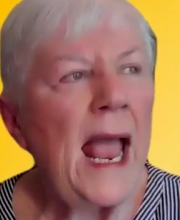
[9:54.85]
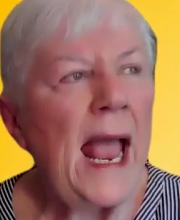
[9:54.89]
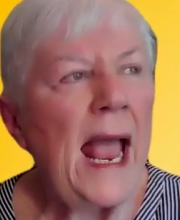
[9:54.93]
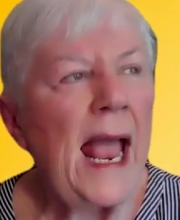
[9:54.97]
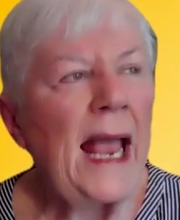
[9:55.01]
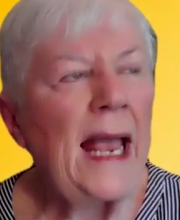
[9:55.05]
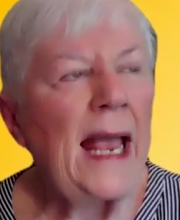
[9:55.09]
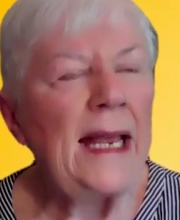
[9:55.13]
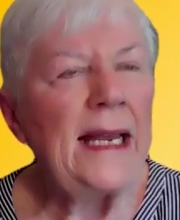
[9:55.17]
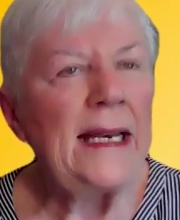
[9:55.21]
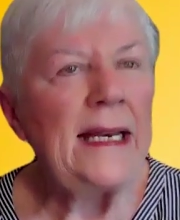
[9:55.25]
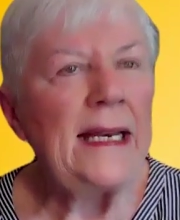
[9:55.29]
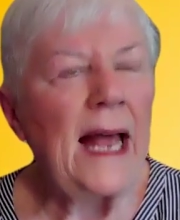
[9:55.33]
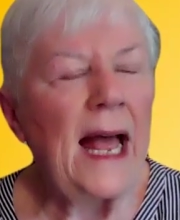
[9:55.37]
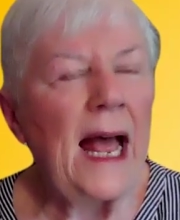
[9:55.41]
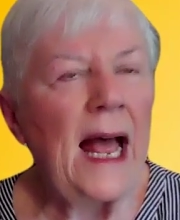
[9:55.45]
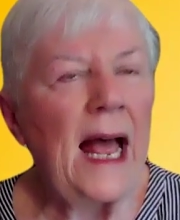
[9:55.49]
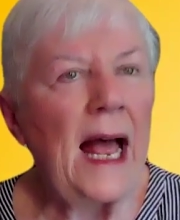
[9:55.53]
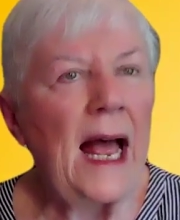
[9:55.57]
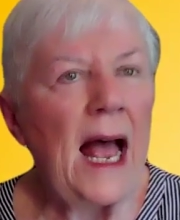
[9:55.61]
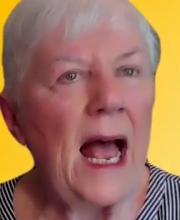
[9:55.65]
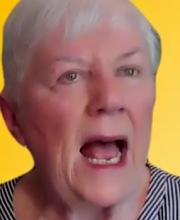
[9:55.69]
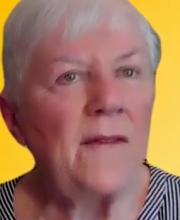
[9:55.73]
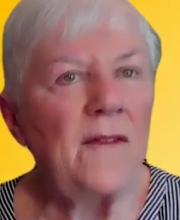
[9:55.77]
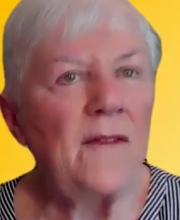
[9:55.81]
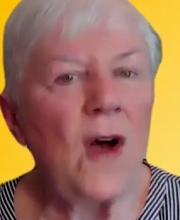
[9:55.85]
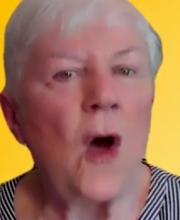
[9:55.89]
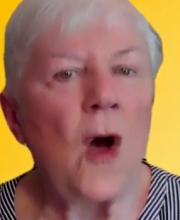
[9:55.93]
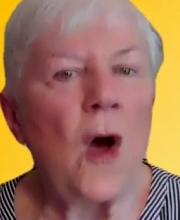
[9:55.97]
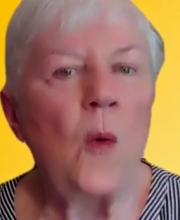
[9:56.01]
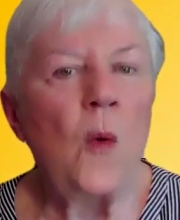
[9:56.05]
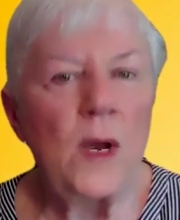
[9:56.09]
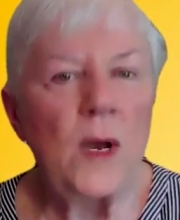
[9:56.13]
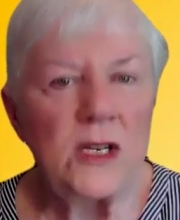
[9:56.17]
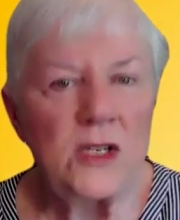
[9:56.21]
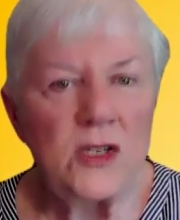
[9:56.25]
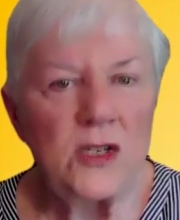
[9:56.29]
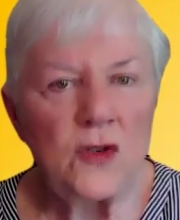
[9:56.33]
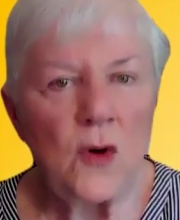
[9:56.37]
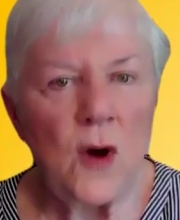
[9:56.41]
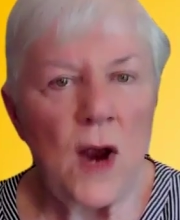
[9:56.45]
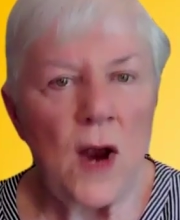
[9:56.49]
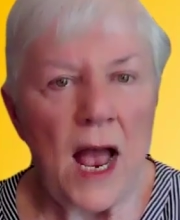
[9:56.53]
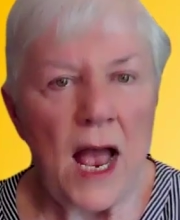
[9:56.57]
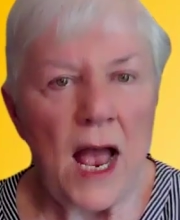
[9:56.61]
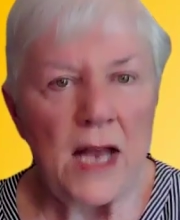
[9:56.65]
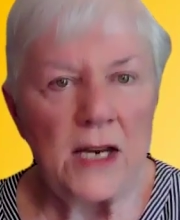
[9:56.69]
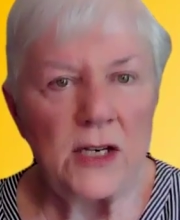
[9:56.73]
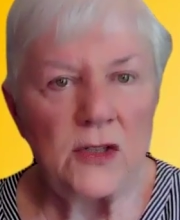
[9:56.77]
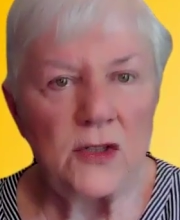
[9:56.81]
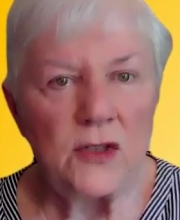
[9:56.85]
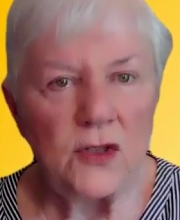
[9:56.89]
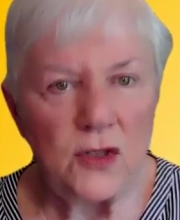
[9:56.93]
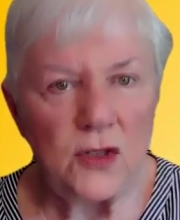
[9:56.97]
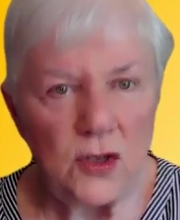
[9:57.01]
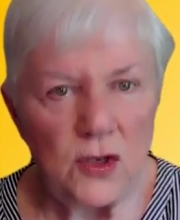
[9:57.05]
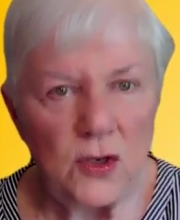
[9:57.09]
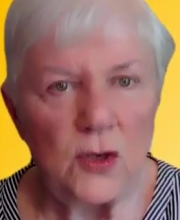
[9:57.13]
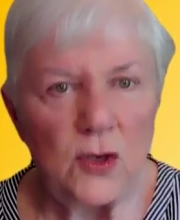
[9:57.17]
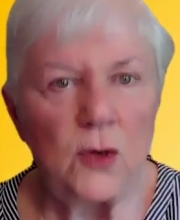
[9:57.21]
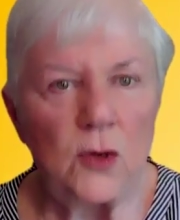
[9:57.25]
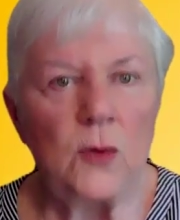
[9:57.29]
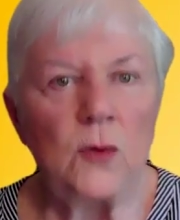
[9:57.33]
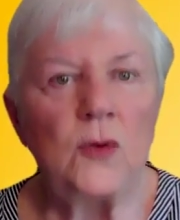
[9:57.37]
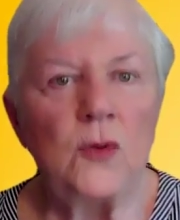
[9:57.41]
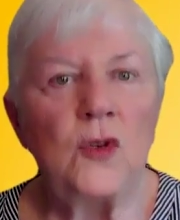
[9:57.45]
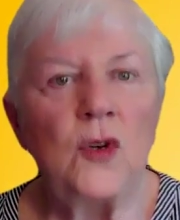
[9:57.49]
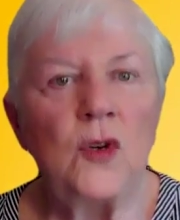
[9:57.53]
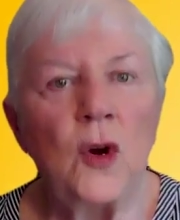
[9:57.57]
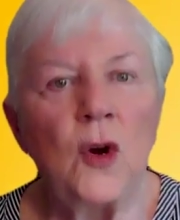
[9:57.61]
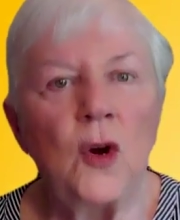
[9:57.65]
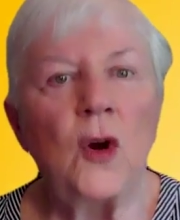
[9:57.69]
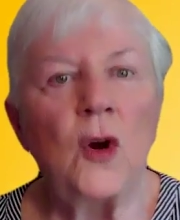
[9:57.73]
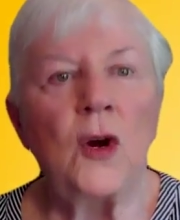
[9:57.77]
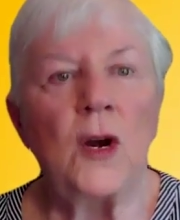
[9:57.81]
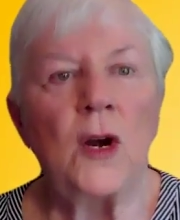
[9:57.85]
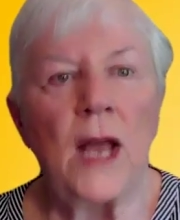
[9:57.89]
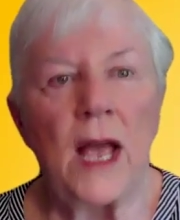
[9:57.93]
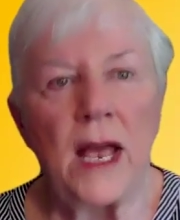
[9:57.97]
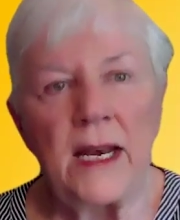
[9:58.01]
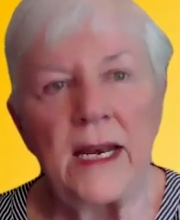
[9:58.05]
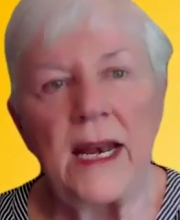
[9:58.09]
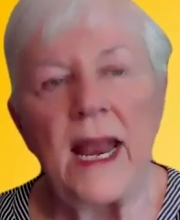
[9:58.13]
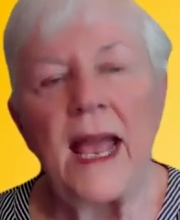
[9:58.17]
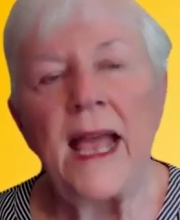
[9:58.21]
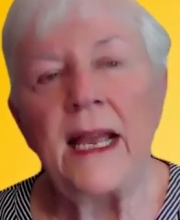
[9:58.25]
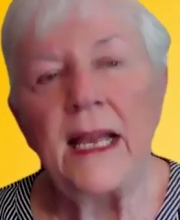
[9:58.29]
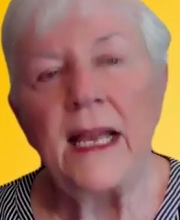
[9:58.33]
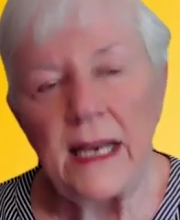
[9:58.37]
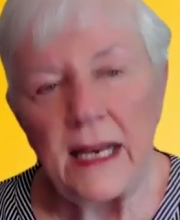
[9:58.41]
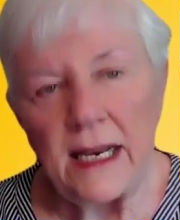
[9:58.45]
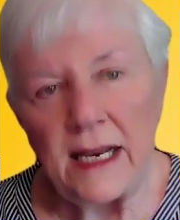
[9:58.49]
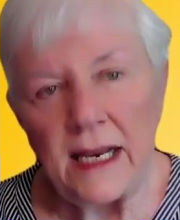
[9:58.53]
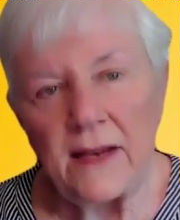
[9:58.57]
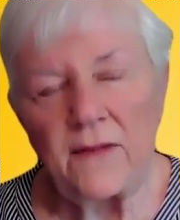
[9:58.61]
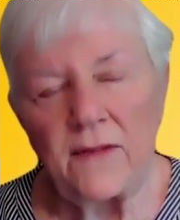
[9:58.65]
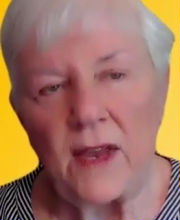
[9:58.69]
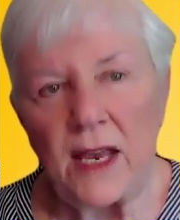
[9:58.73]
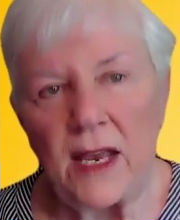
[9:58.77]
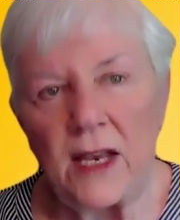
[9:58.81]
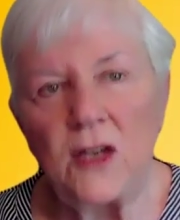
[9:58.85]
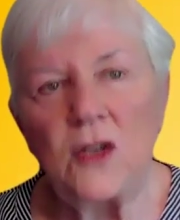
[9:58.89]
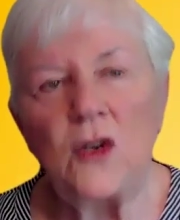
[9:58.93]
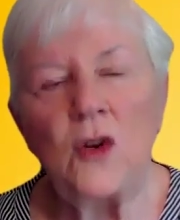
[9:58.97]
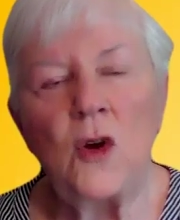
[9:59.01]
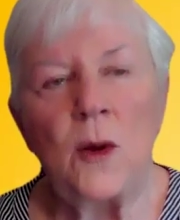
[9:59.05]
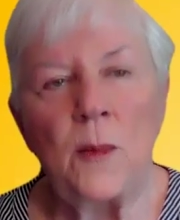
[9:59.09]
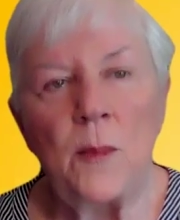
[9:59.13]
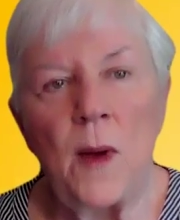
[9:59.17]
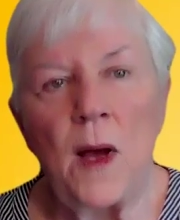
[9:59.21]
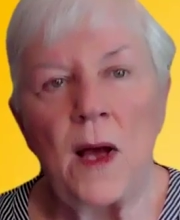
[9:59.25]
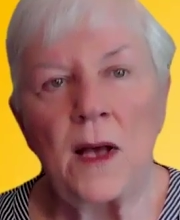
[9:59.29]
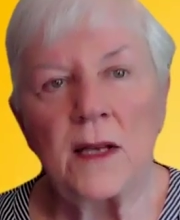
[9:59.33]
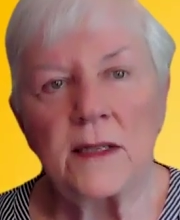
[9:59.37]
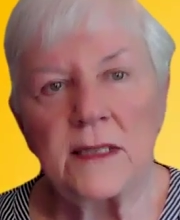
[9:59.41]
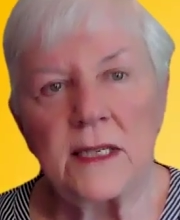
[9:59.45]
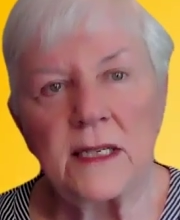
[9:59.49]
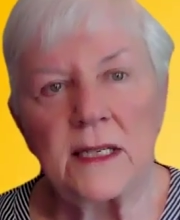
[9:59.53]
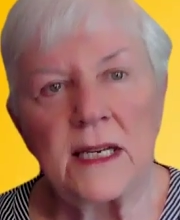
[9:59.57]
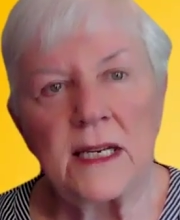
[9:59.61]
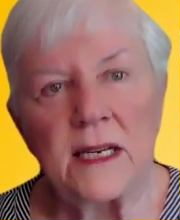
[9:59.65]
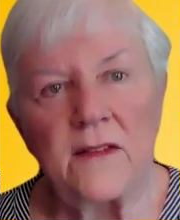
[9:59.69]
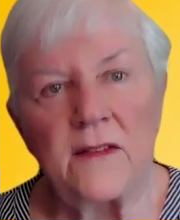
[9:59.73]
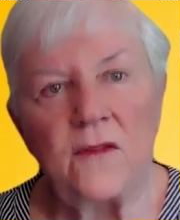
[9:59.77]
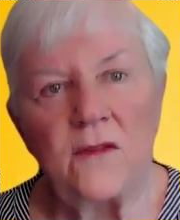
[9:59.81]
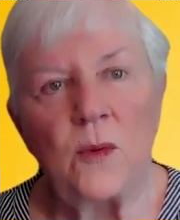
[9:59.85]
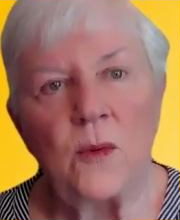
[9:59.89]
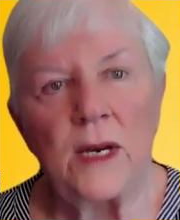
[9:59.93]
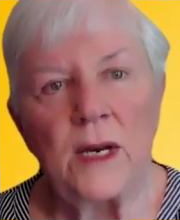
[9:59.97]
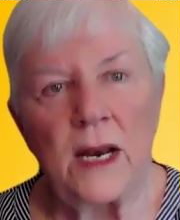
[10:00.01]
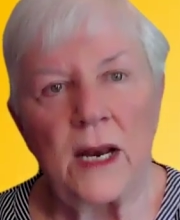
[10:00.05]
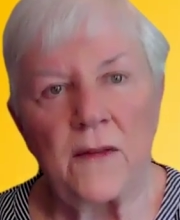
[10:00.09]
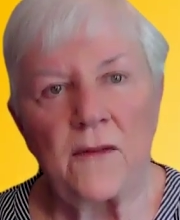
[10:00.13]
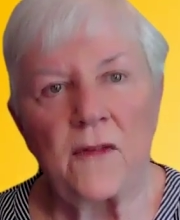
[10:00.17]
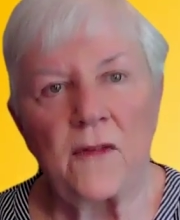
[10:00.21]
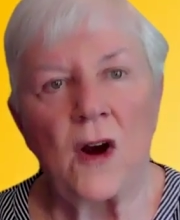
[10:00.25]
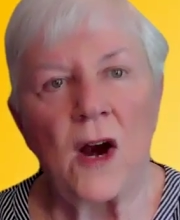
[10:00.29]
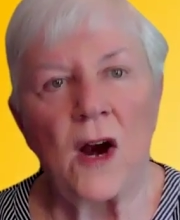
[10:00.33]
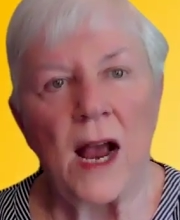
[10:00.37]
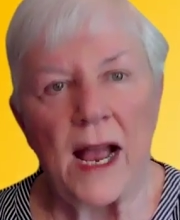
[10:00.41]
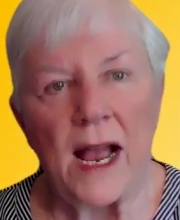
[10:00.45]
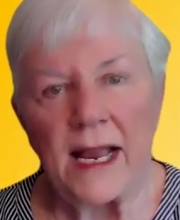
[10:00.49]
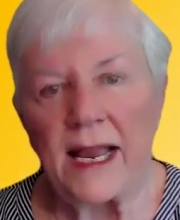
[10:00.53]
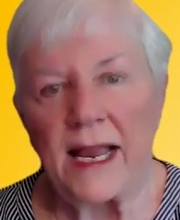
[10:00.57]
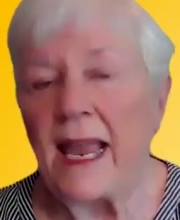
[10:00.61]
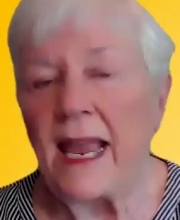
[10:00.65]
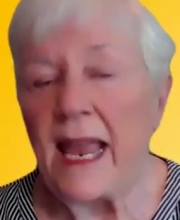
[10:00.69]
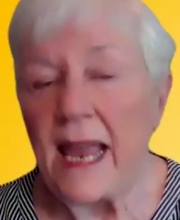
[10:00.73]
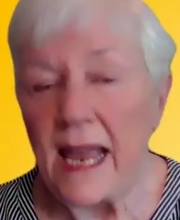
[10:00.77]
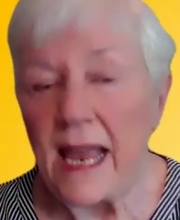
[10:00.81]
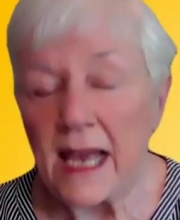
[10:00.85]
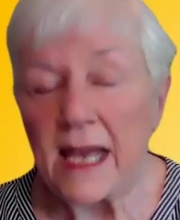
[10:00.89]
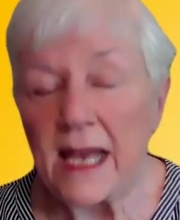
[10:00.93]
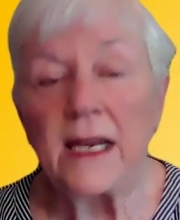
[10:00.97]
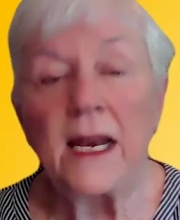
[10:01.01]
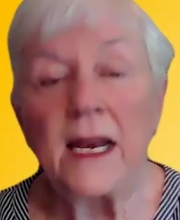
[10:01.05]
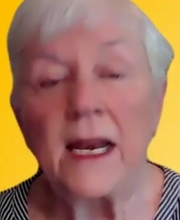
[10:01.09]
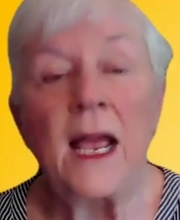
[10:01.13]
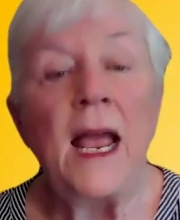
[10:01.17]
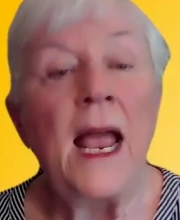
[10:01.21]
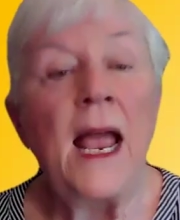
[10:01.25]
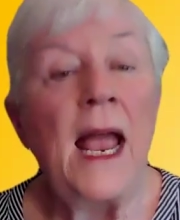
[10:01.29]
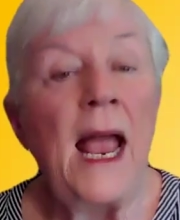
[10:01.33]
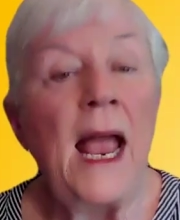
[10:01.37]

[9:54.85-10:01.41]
And I've always tried to turn a negative into a positive whenever I can